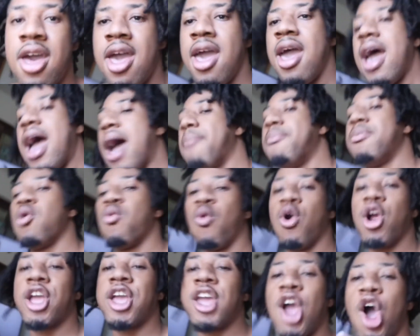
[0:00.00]
I've been
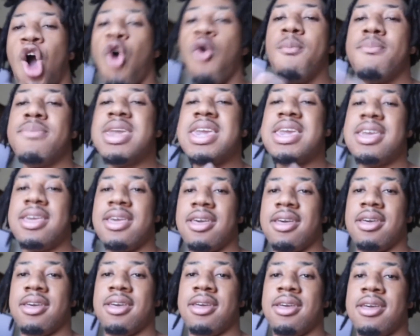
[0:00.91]
working on
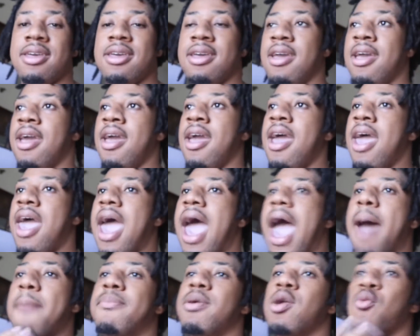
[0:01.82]

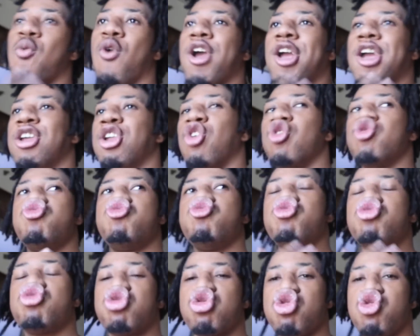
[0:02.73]

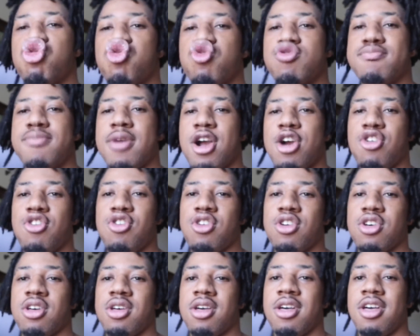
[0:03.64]
YouTube, bro,
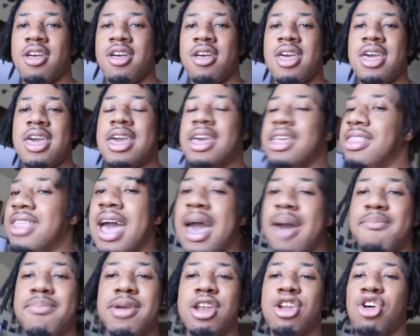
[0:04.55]
and not
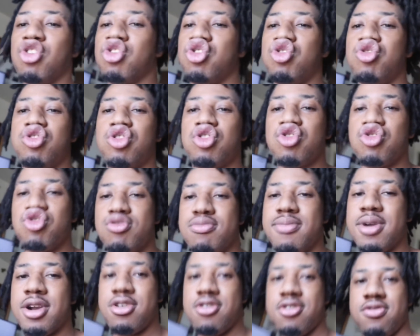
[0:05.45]
been on YouTube,
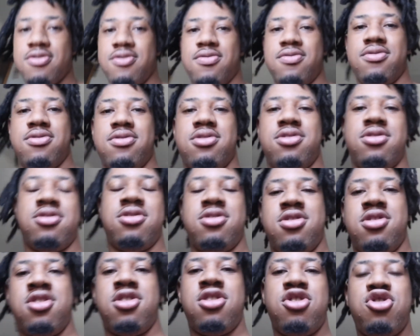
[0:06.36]
bro.
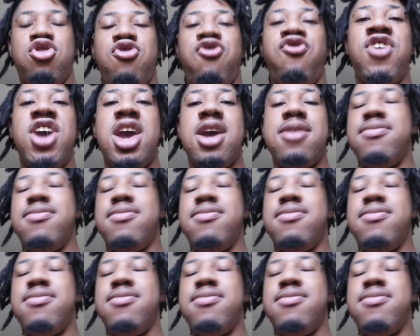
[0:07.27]
You feel